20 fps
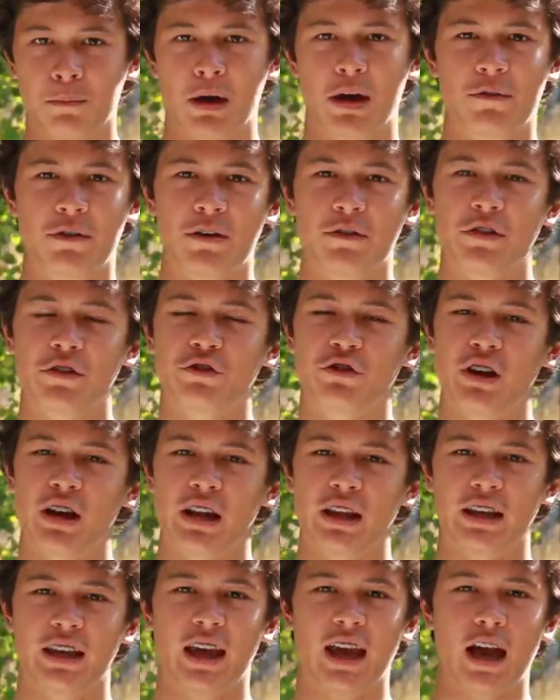My favorite
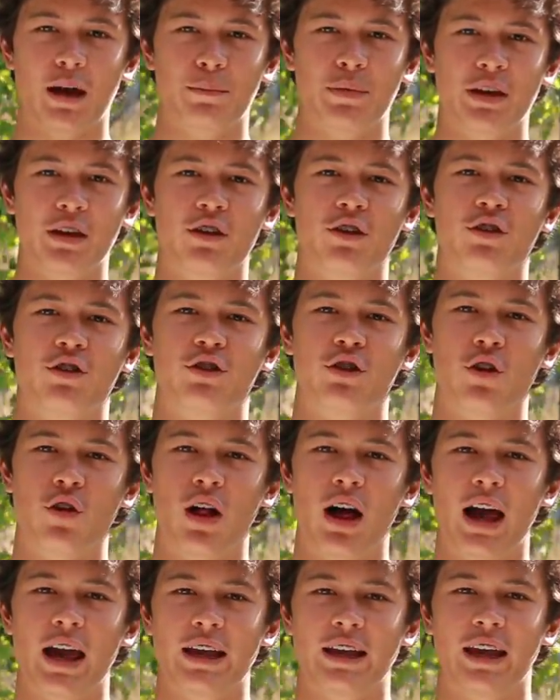training camp is
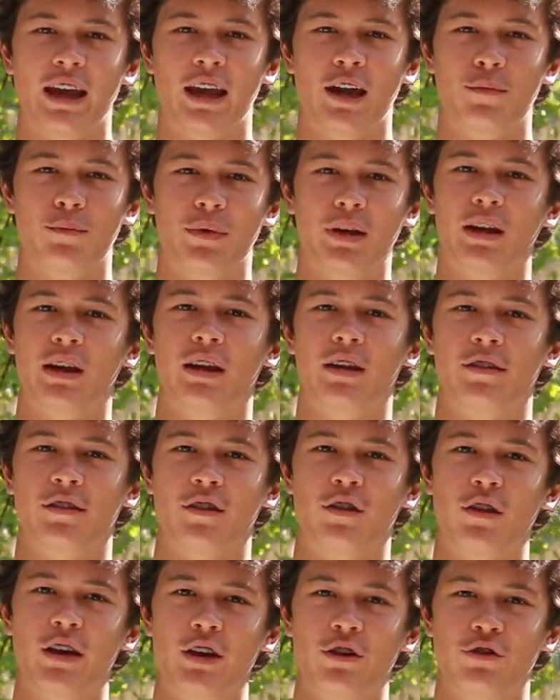July camp because
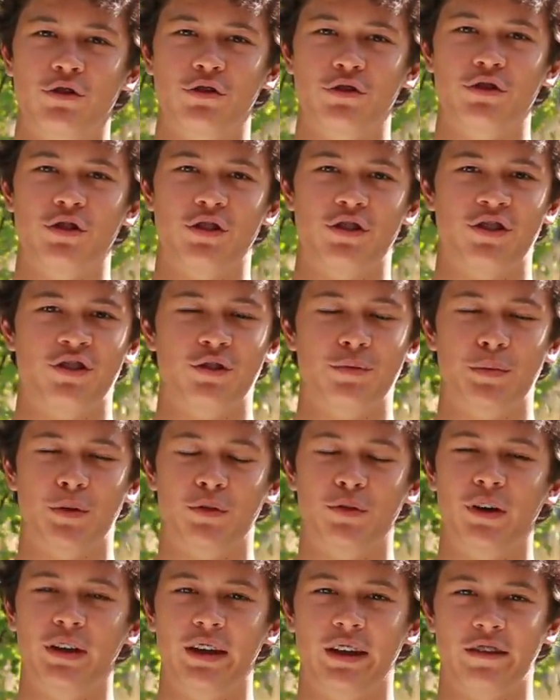glaciers are super
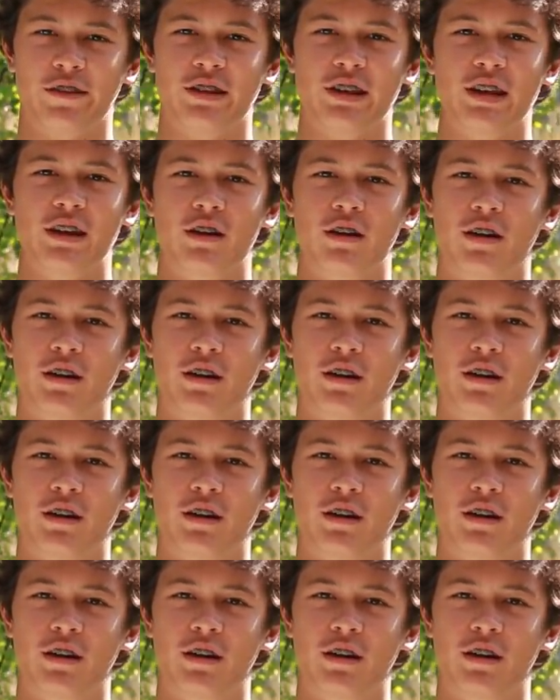fun to ski